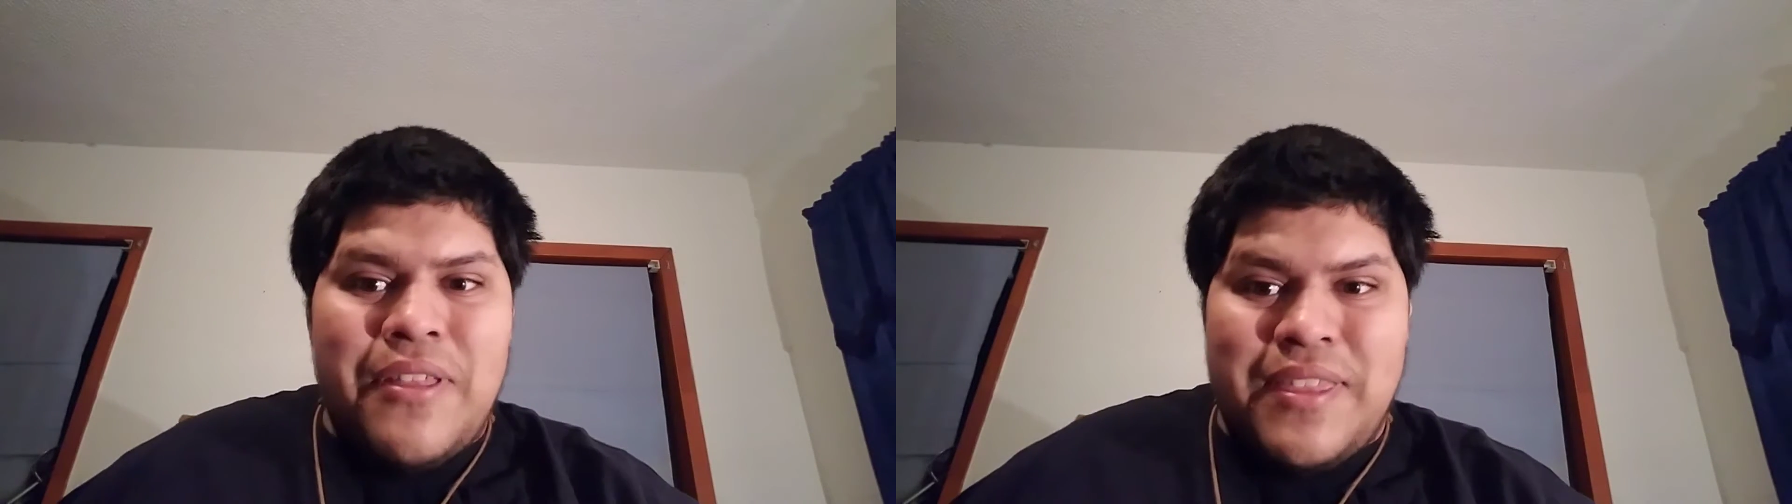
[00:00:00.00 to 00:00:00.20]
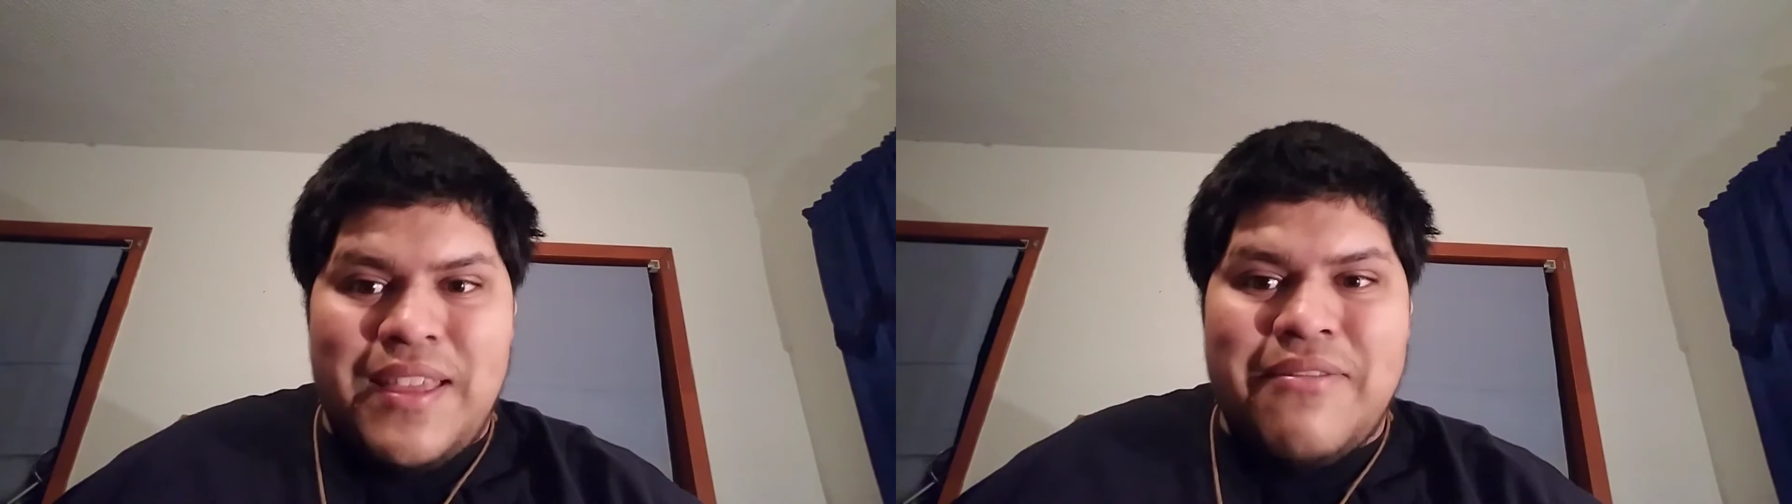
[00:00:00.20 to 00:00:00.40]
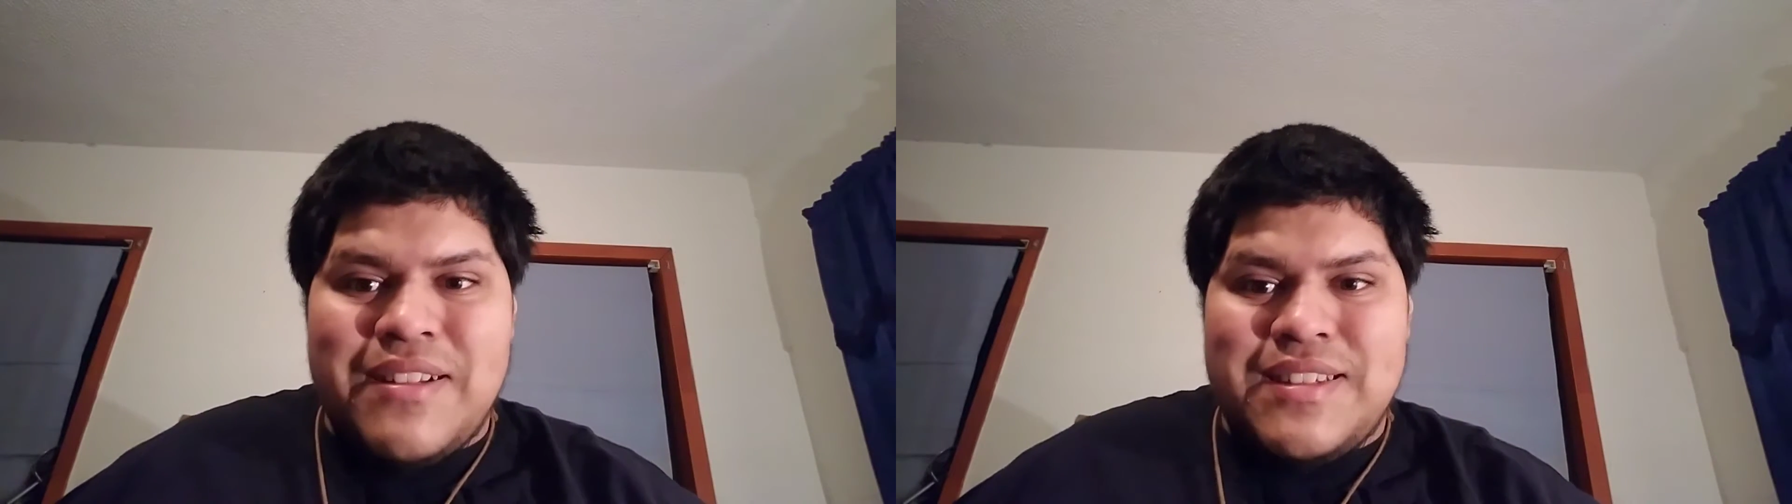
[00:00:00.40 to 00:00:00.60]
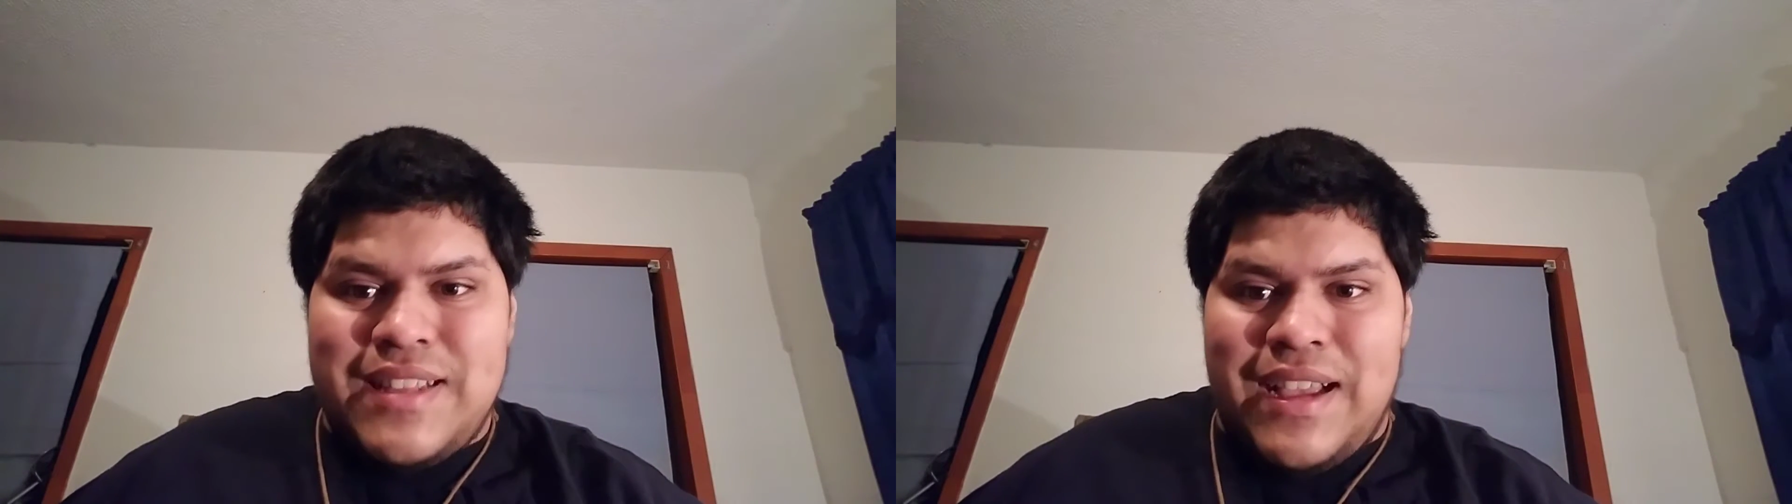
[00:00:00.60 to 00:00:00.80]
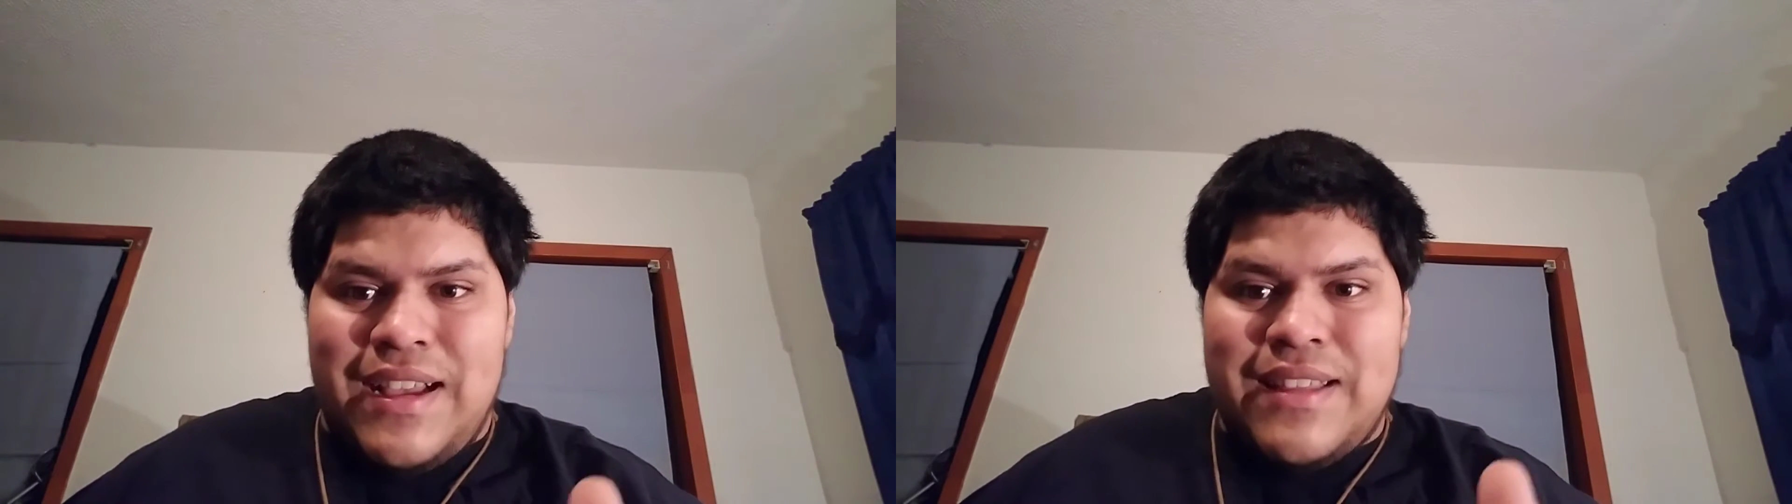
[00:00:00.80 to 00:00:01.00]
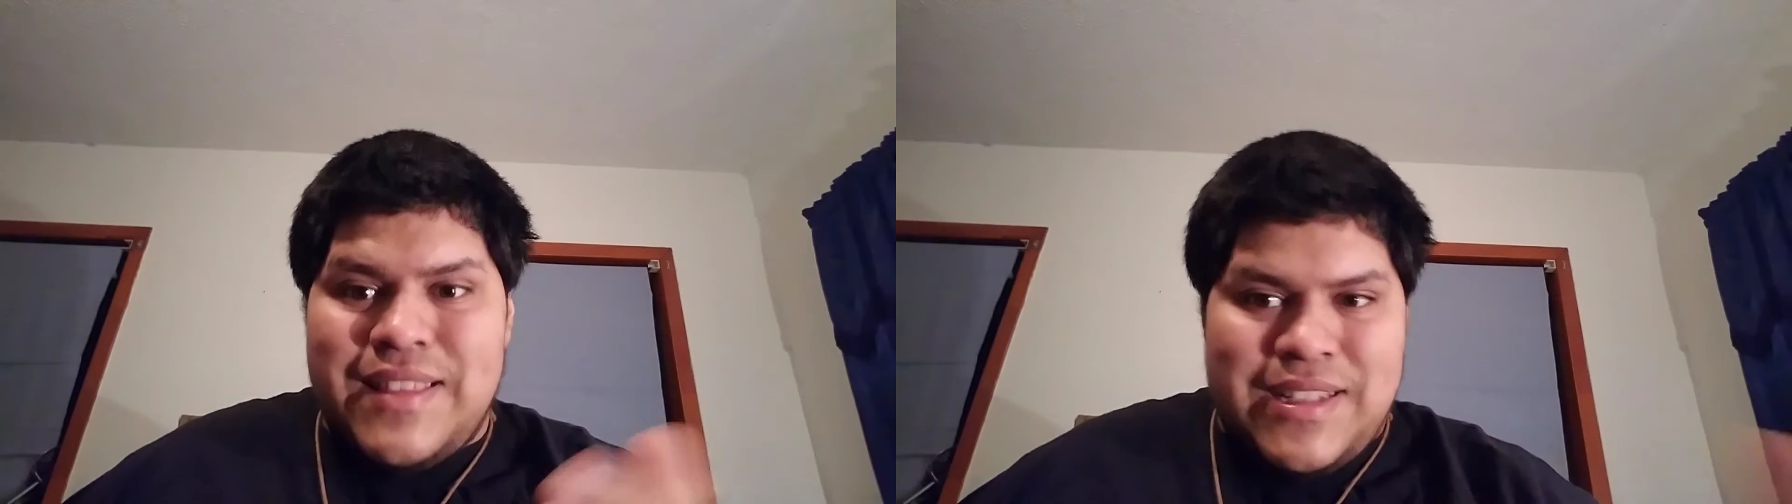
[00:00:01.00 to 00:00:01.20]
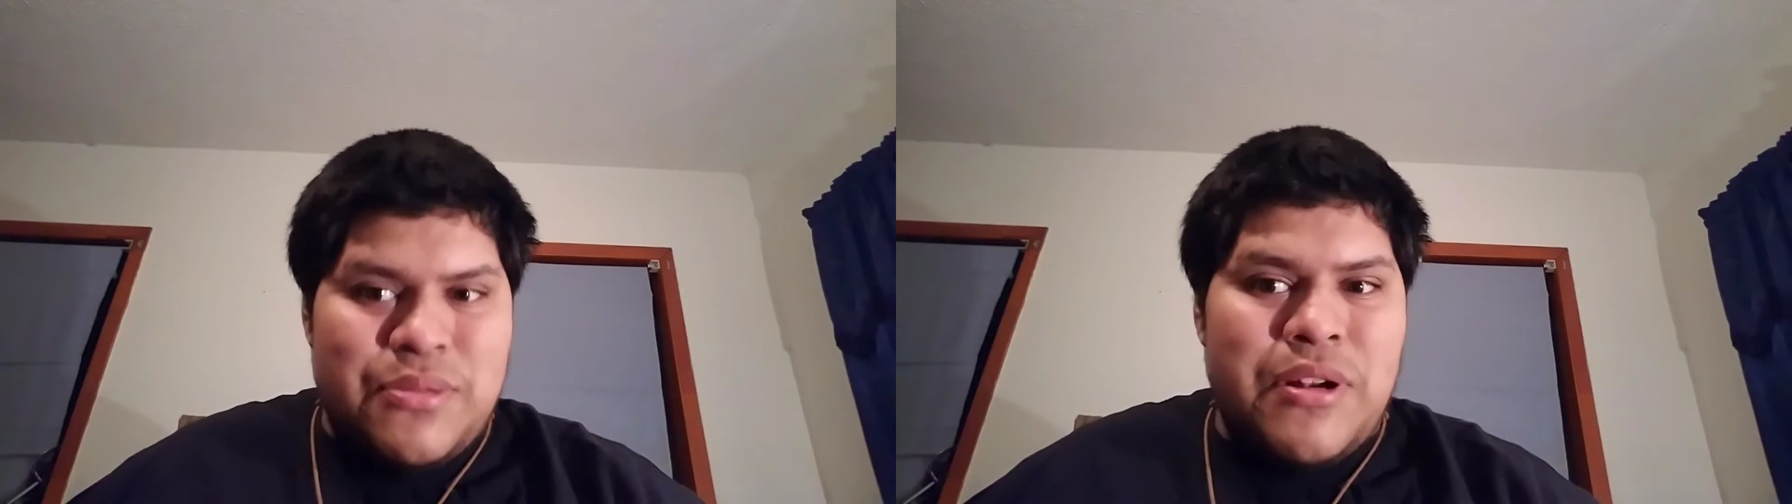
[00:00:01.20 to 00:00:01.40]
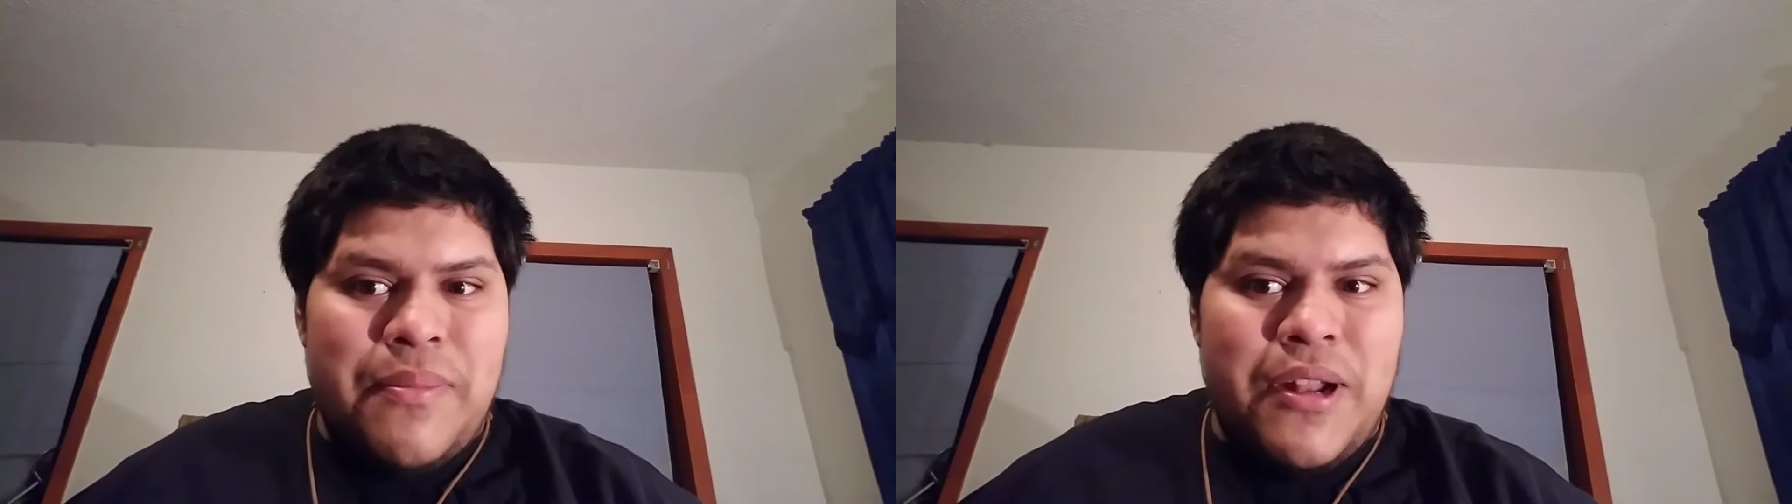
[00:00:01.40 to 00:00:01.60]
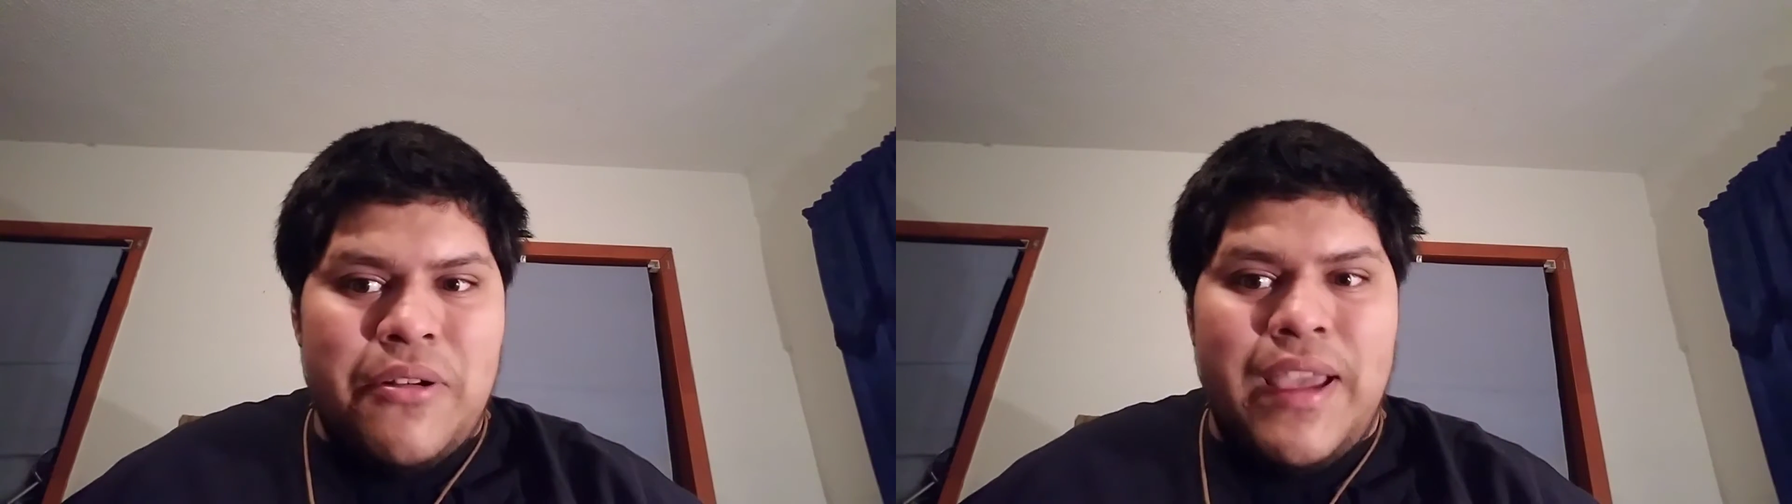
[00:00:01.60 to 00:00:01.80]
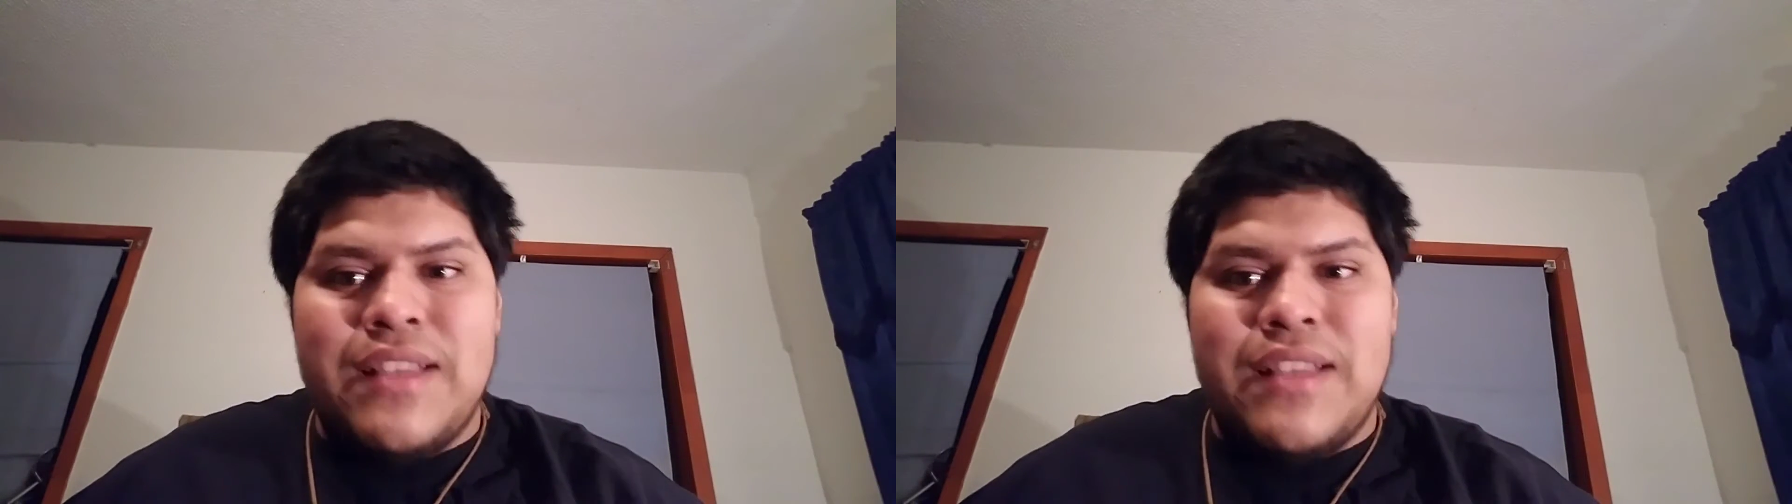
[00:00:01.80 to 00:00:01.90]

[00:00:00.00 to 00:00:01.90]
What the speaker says: the thing was, this would have been okay.